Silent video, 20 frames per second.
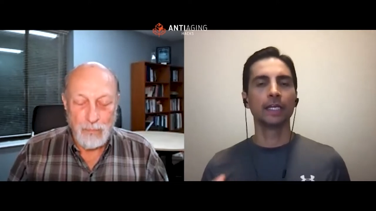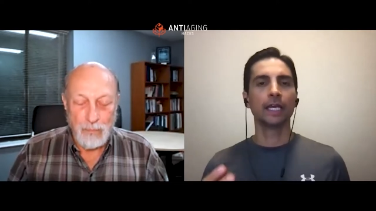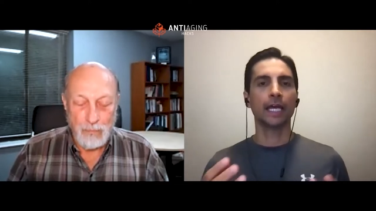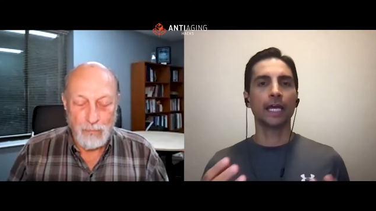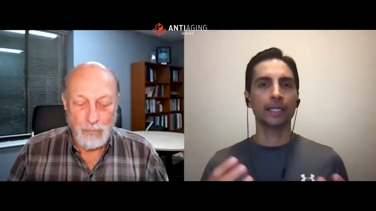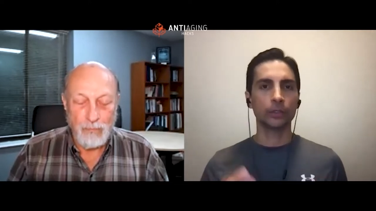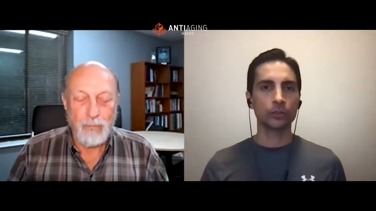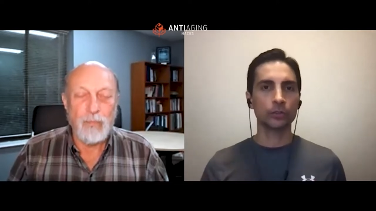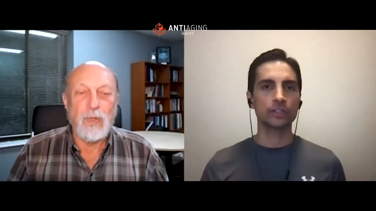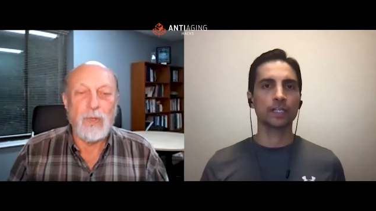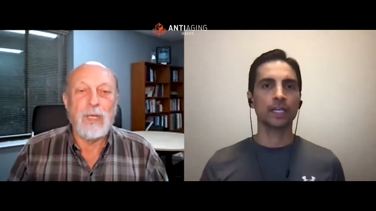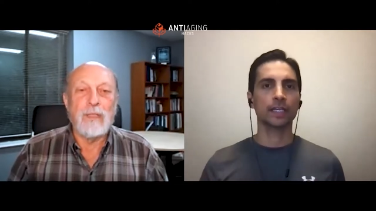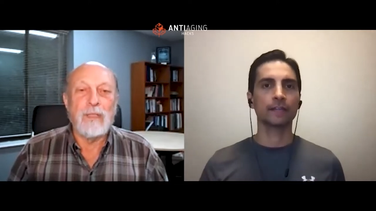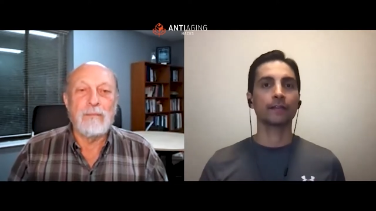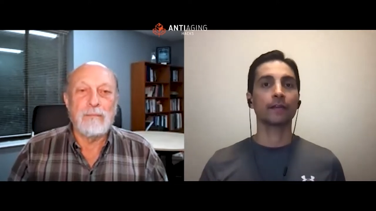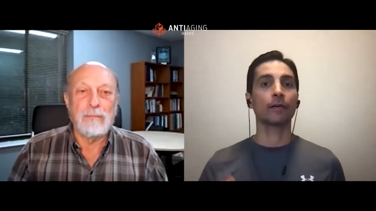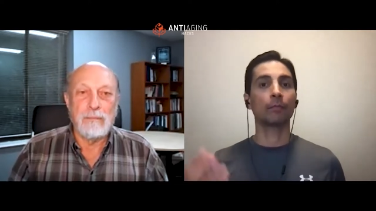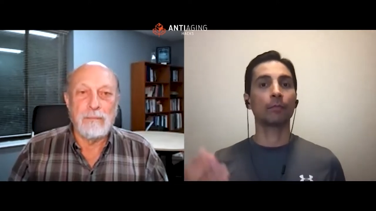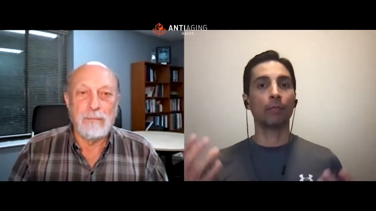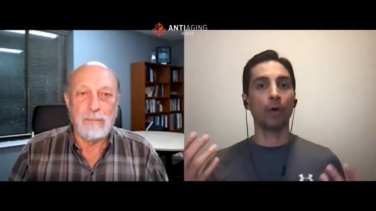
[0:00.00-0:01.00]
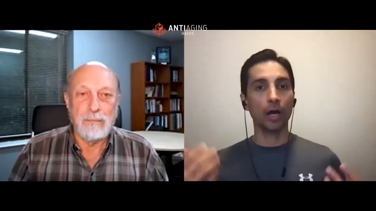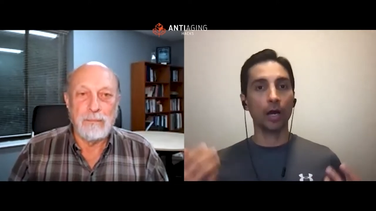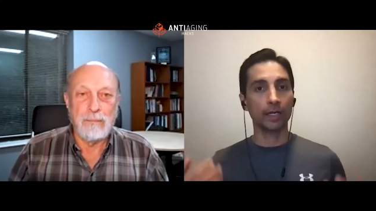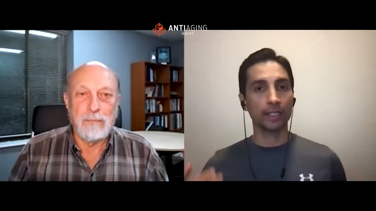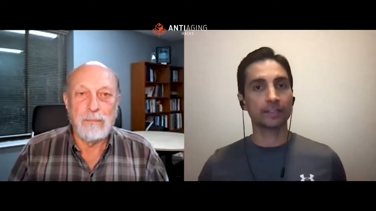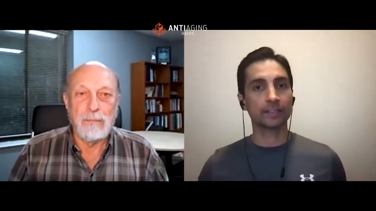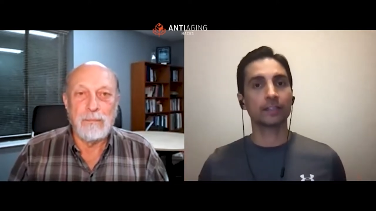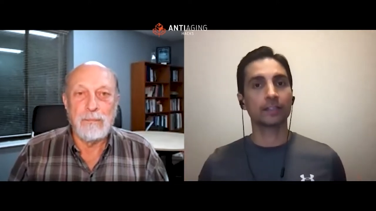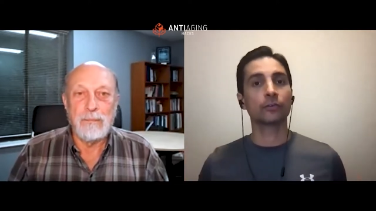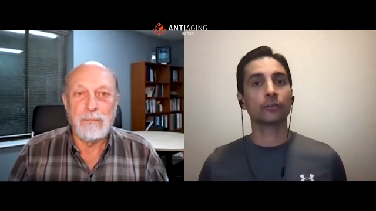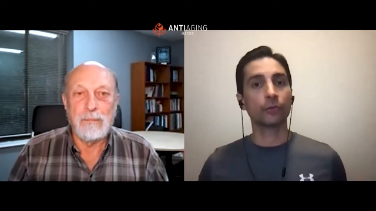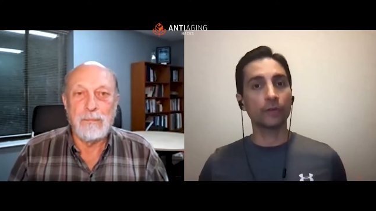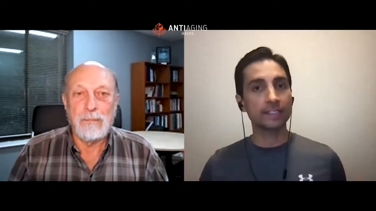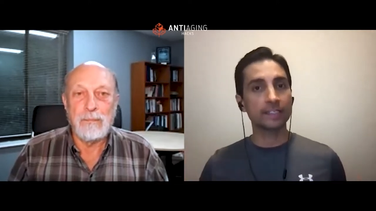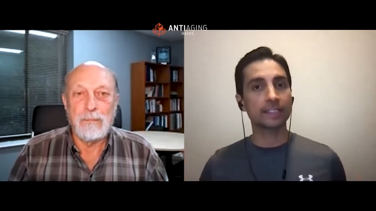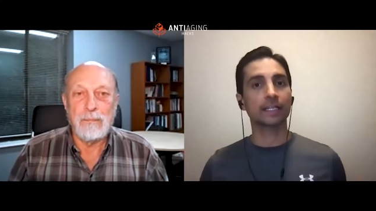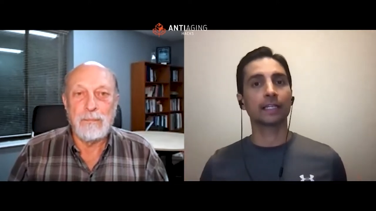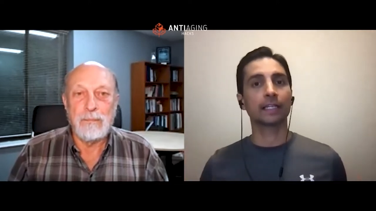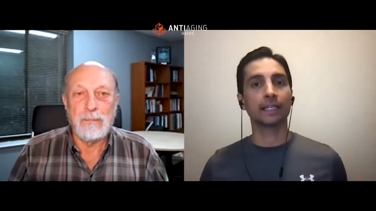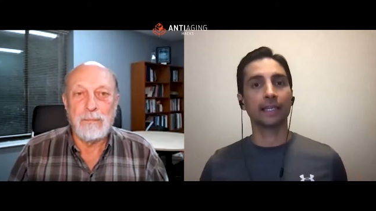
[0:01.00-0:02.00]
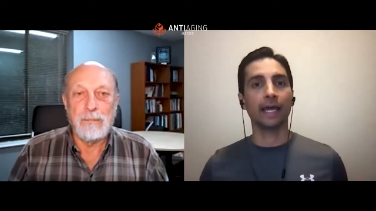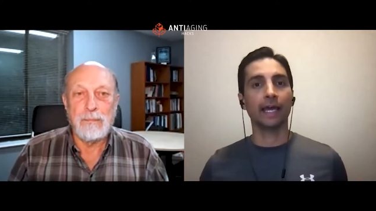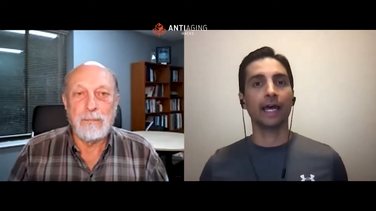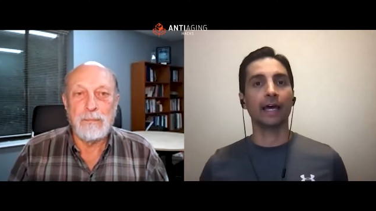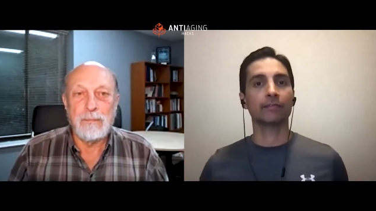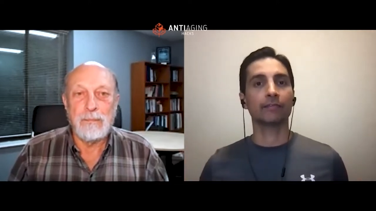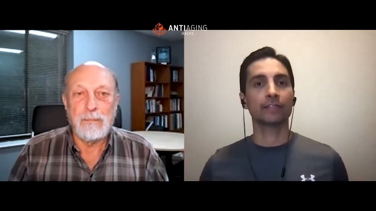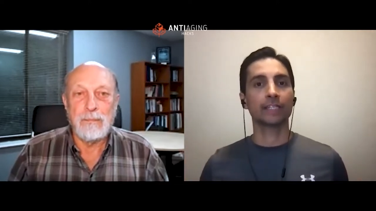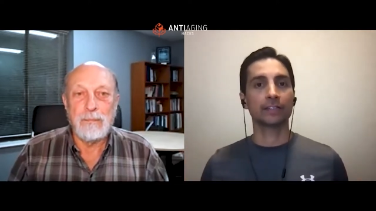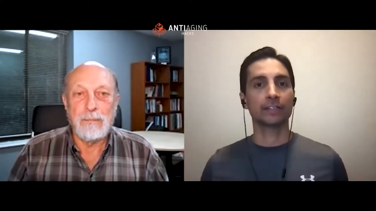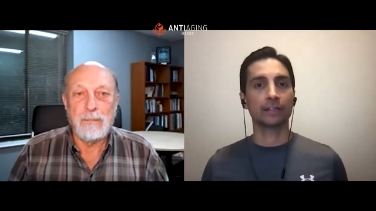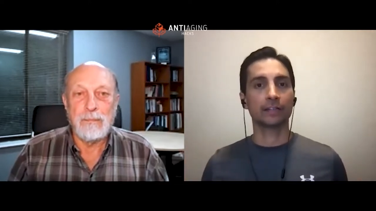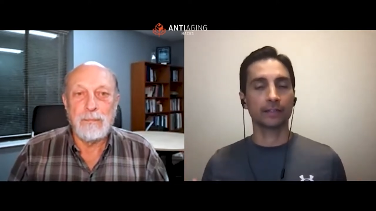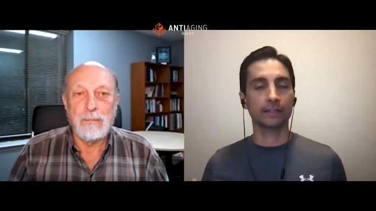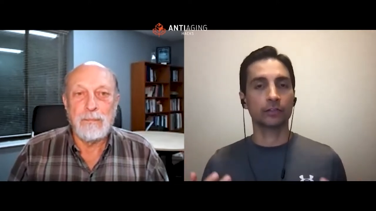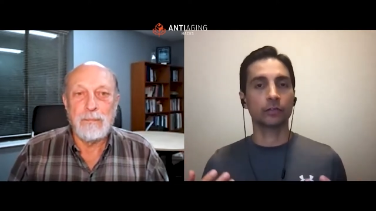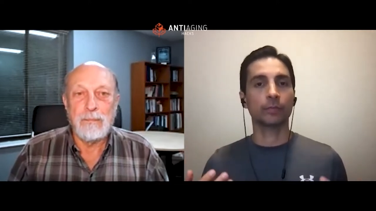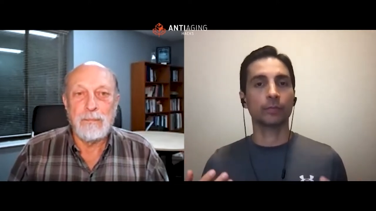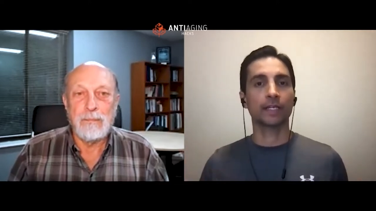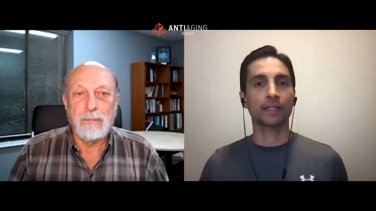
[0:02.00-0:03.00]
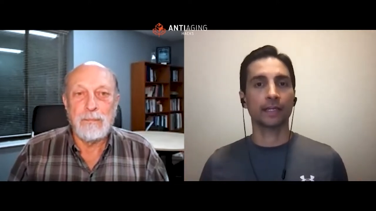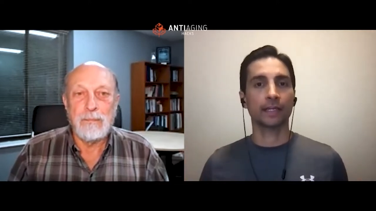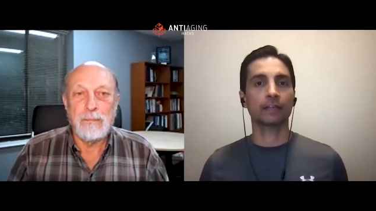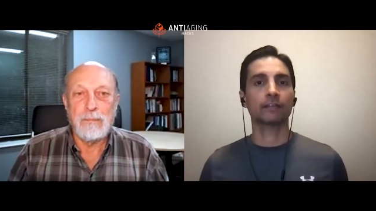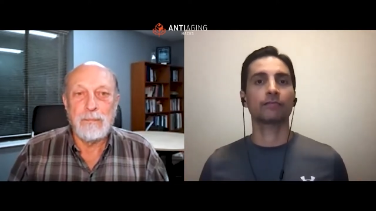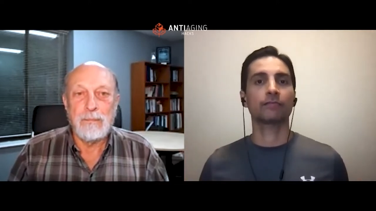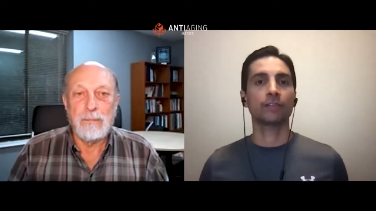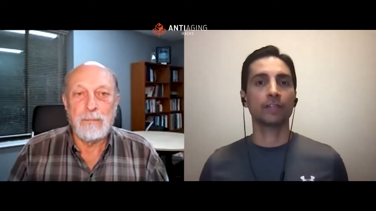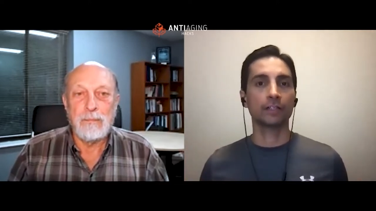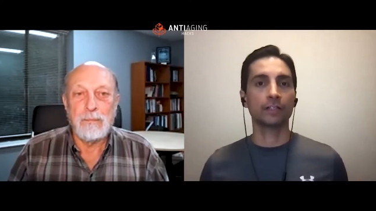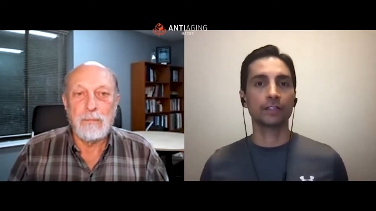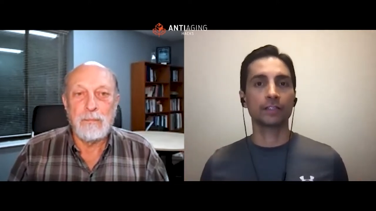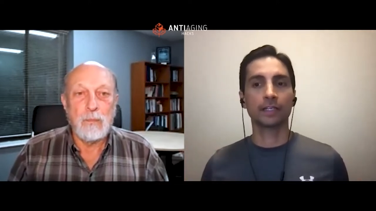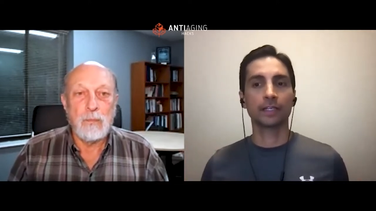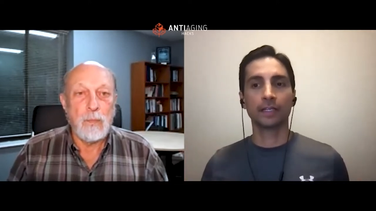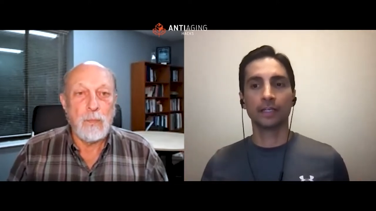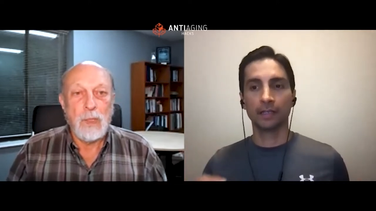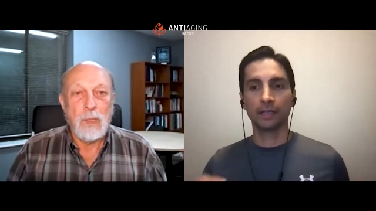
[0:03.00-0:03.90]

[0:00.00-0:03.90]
Speaker 1: And you're saying that our bodies intrinsically have these electromagnetic fields